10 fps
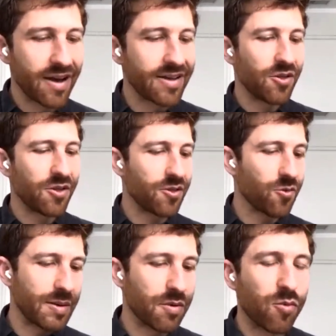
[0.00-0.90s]
you know the, the
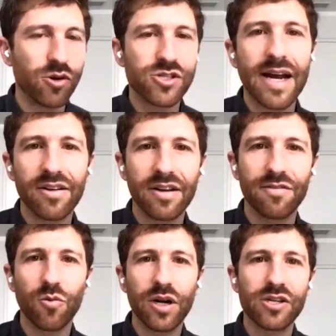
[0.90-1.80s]
right proportionality
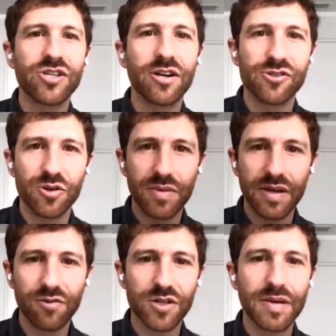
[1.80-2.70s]
for what a chair should be
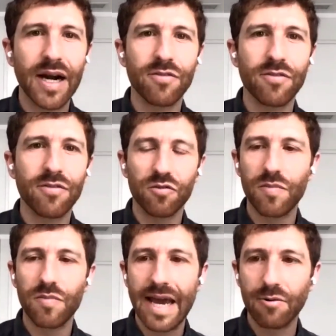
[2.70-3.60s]
for it to be comfortable for
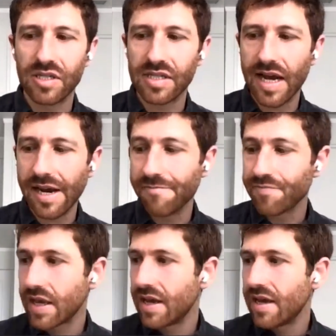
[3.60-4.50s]
many hours a day
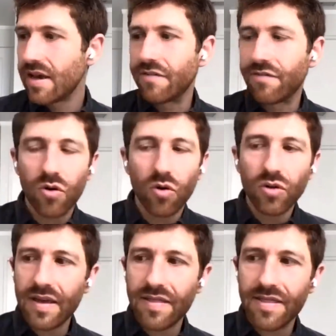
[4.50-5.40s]
if you're
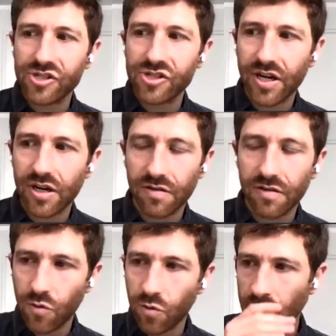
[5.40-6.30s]
only in that chair
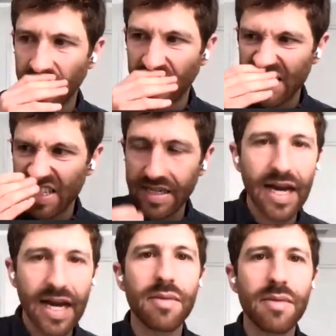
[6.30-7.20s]
for let's say
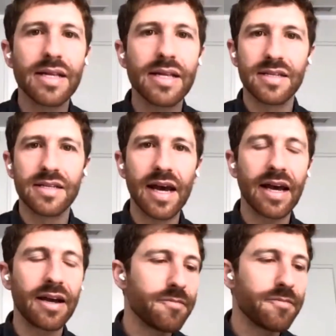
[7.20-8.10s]
10 minutes a
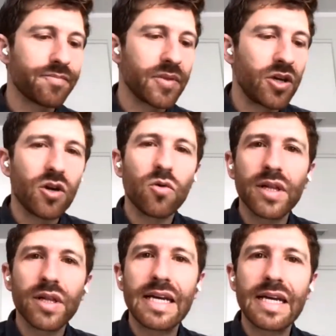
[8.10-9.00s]
day you don't
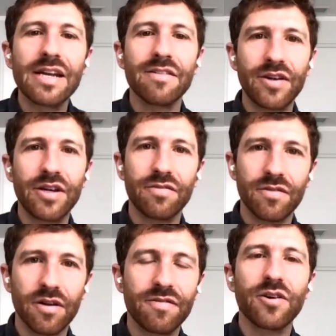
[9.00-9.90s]
really need a
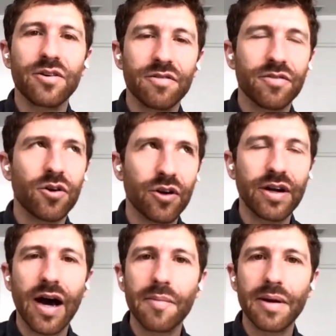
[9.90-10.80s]
of, a field of
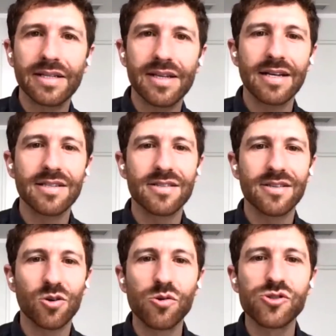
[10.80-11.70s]
ergonomics as
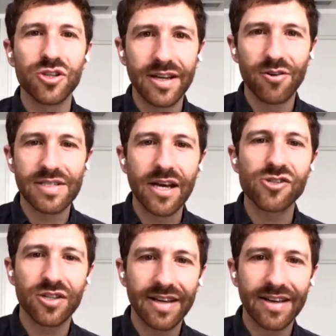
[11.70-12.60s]
crucially or
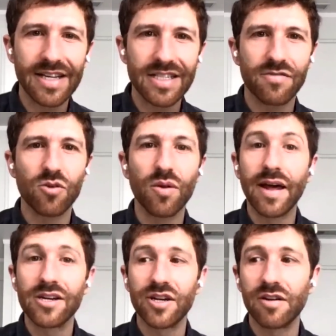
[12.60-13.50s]
essentially as if you're in
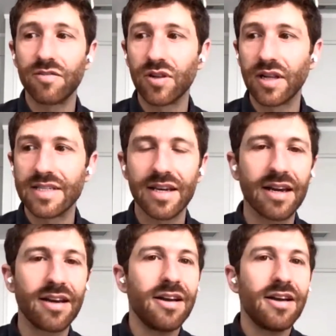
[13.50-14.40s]
that chair for let's
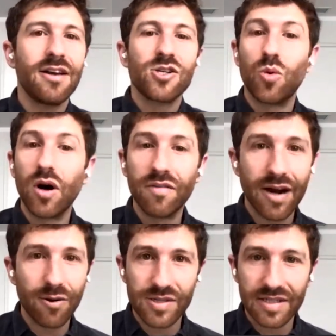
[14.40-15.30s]
say 12
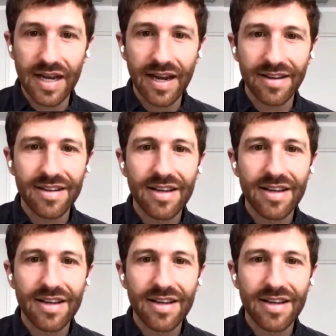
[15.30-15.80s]
hours a day